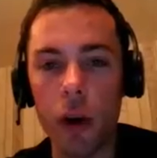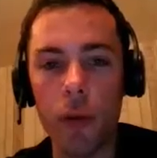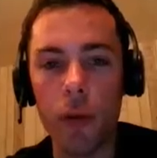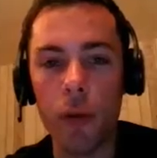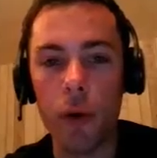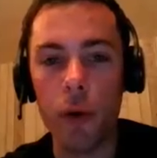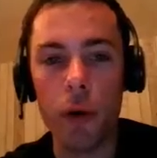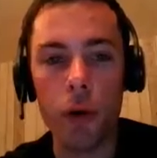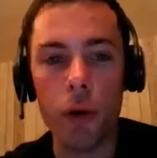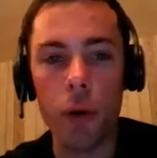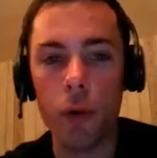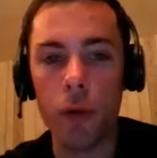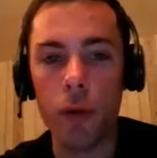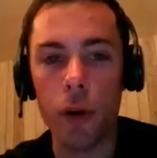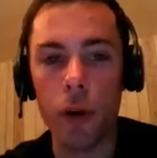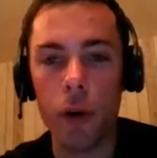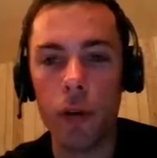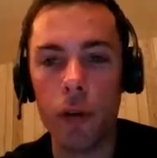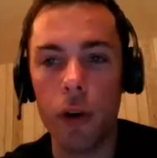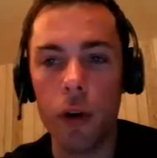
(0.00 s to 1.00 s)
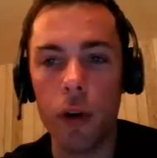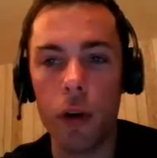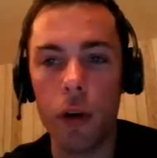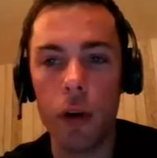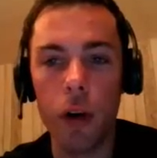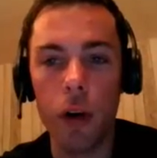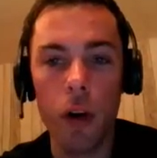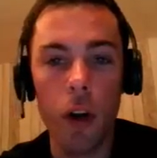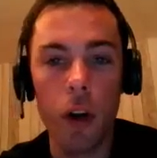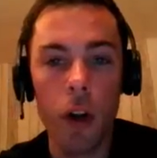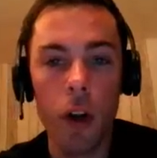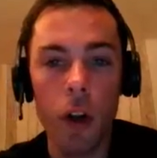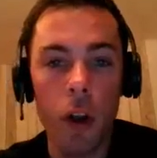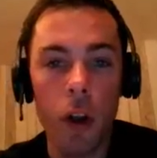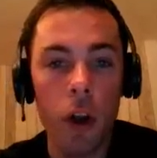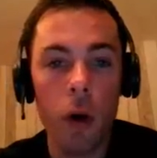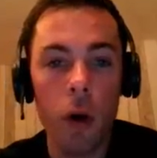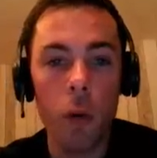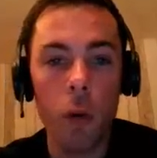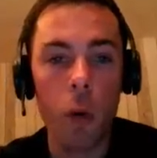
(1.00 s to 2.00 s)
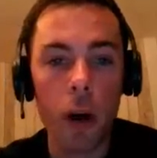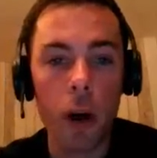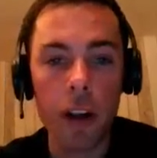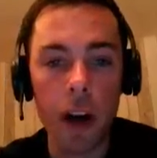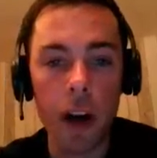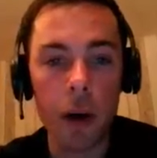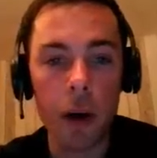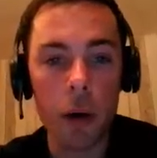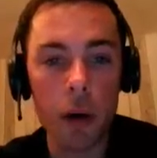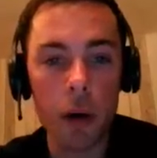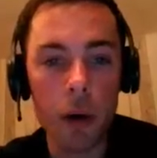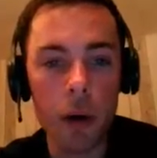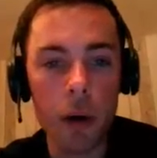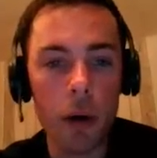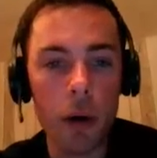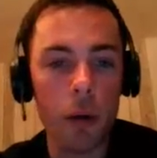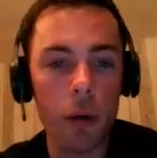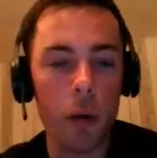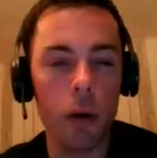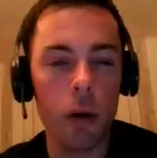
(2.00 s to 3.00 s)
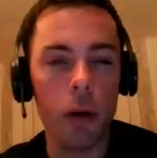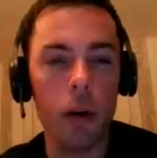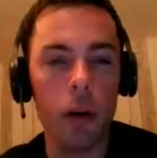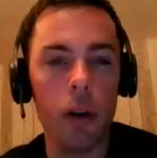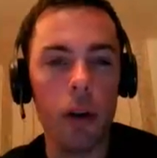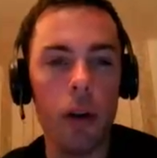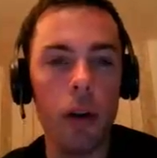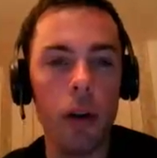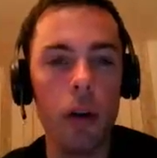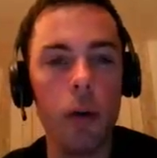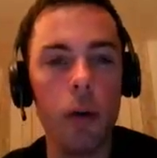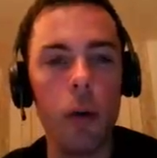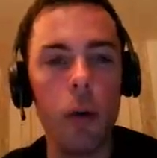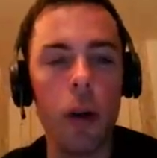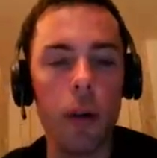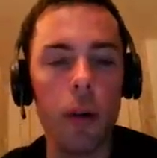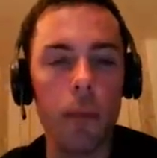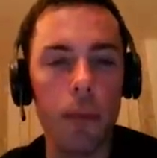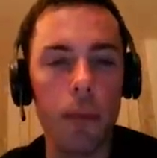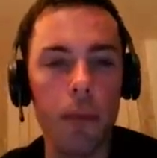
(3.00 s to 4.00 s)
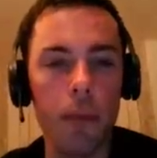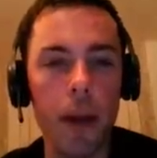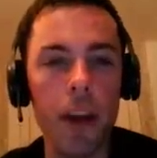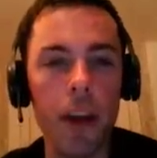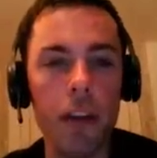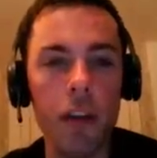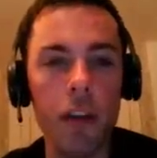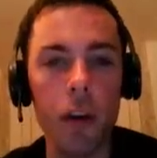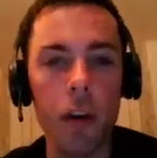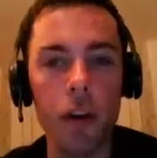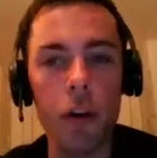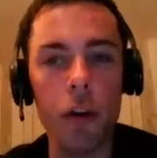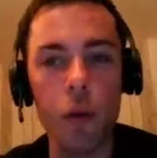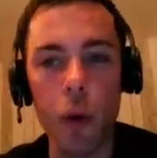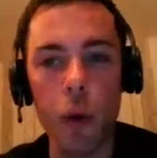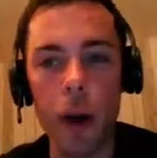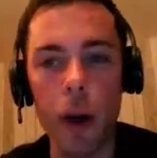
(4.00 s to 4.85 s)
your effort over 1 hour. Well, based on a